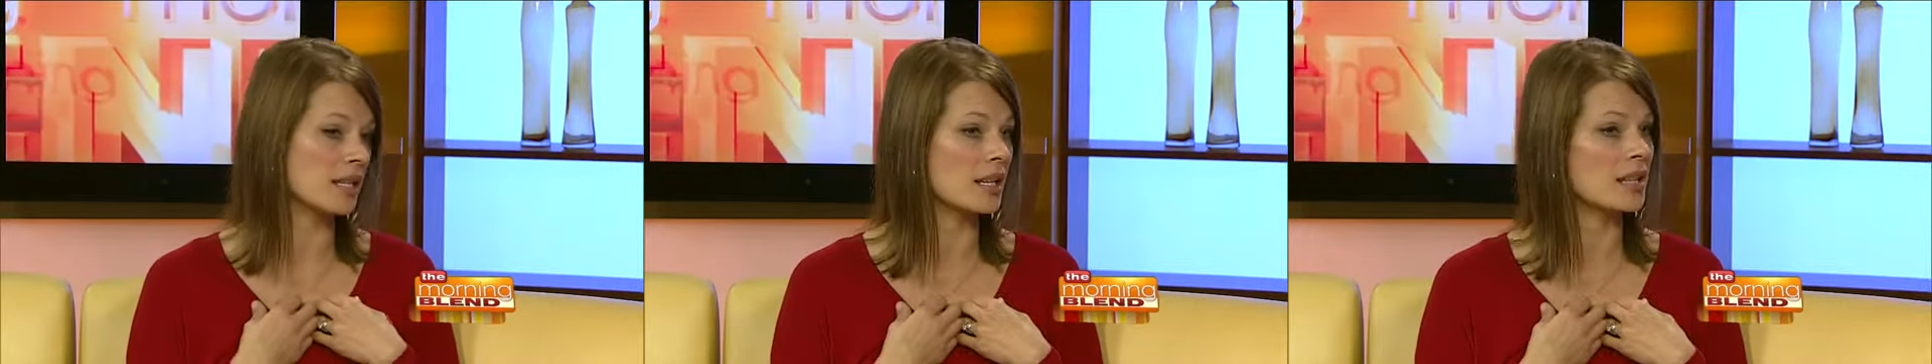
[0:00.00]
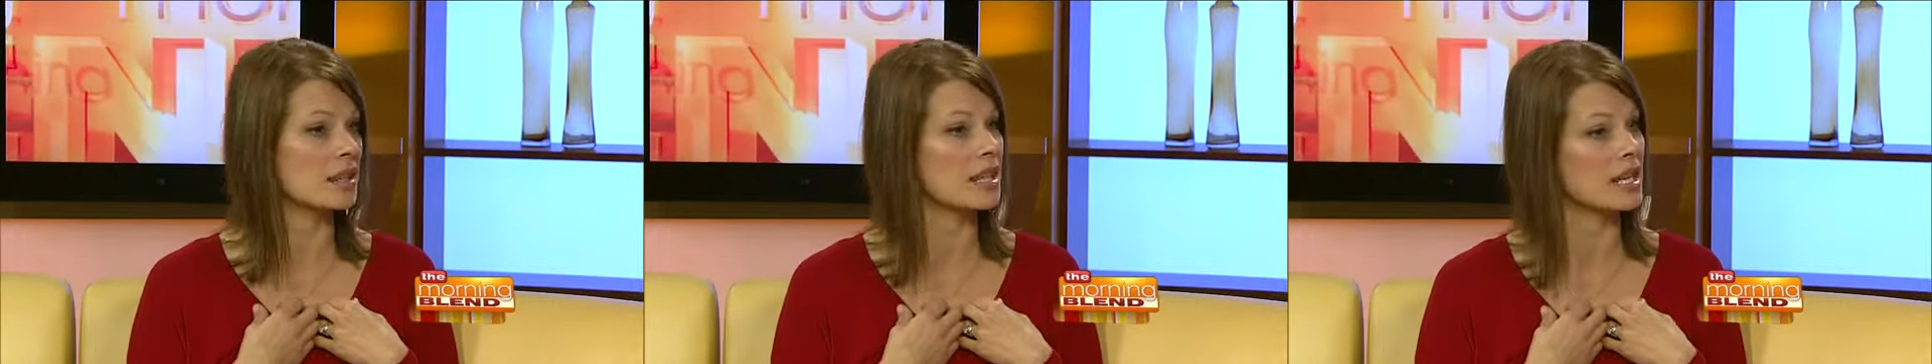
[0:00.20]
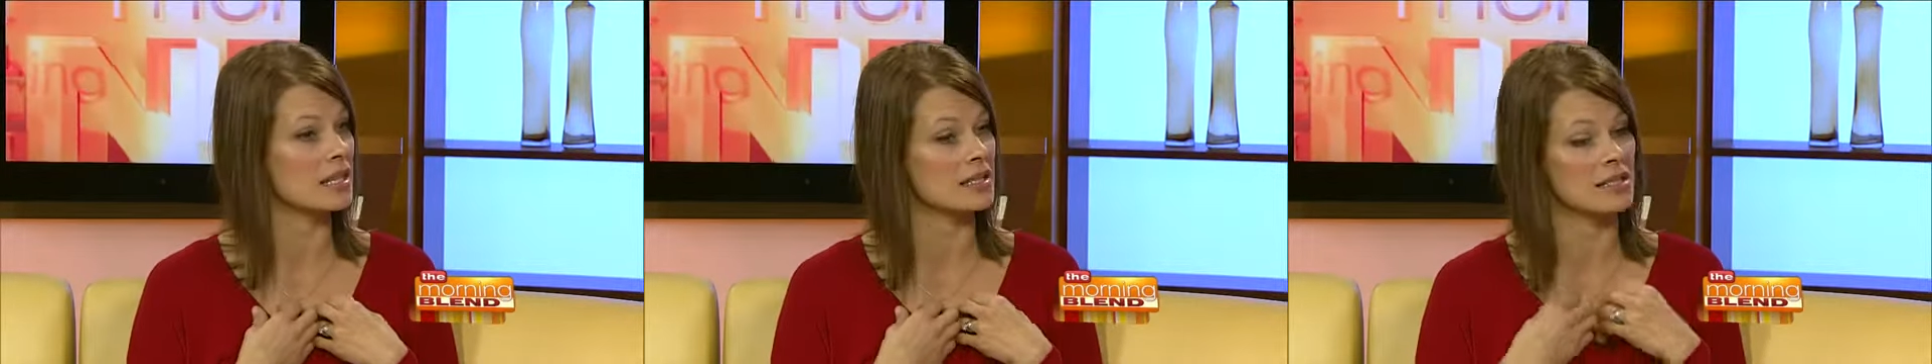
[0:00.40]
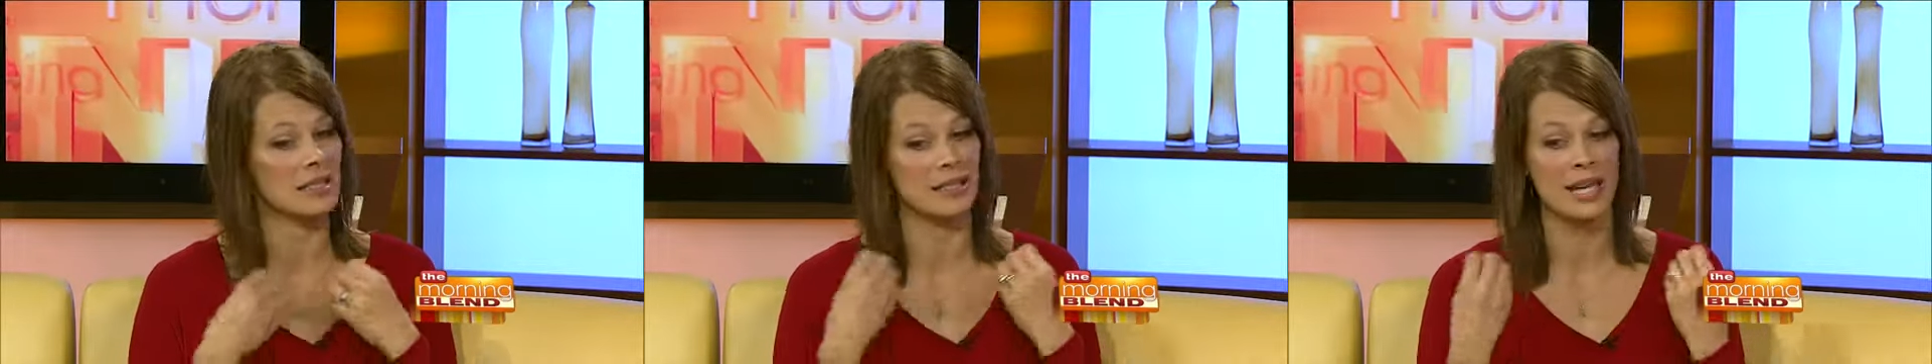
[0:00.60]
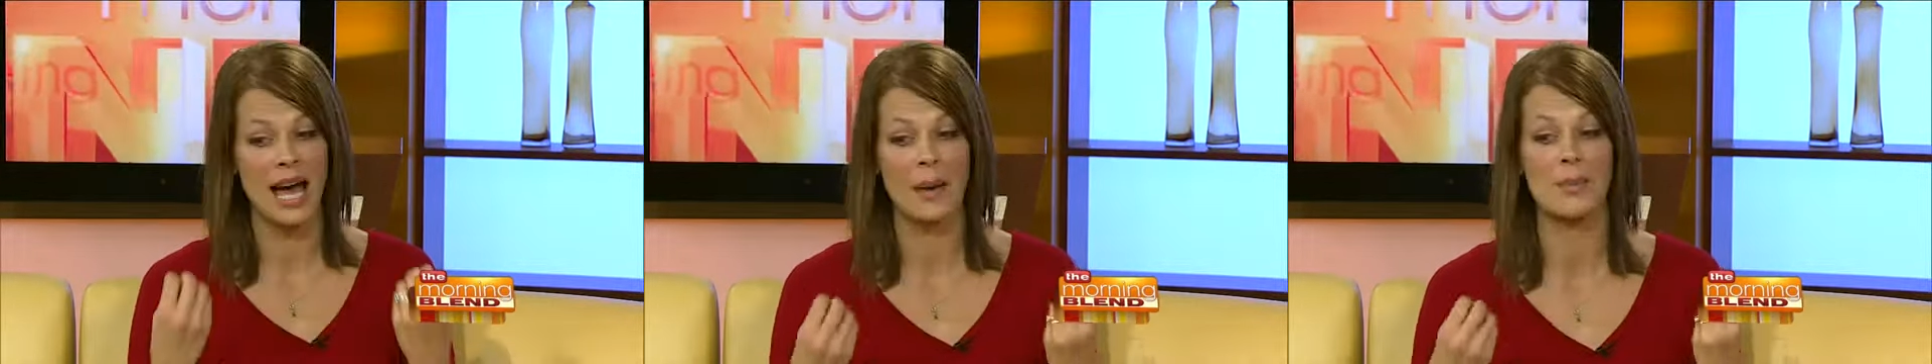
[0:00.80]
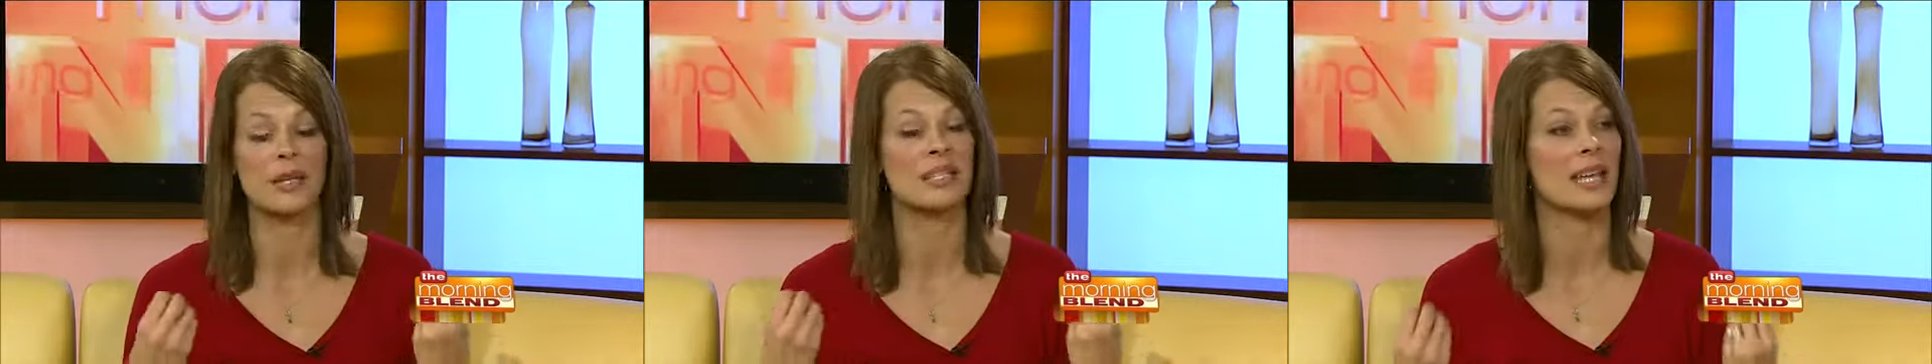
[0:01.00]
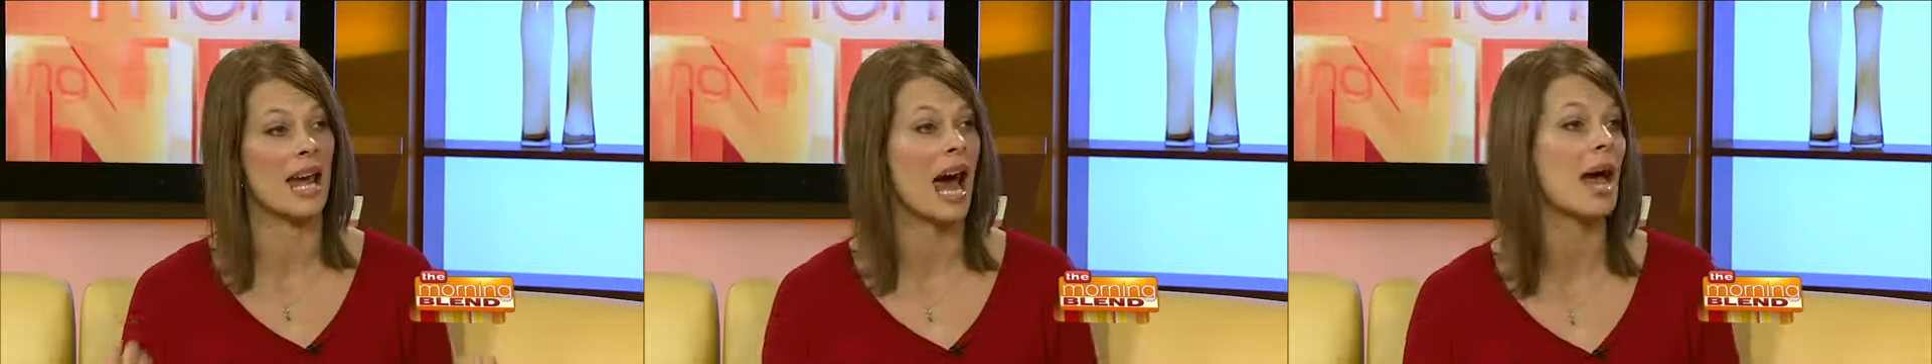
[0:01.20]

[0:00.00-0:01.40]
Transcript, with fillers: that things and topics that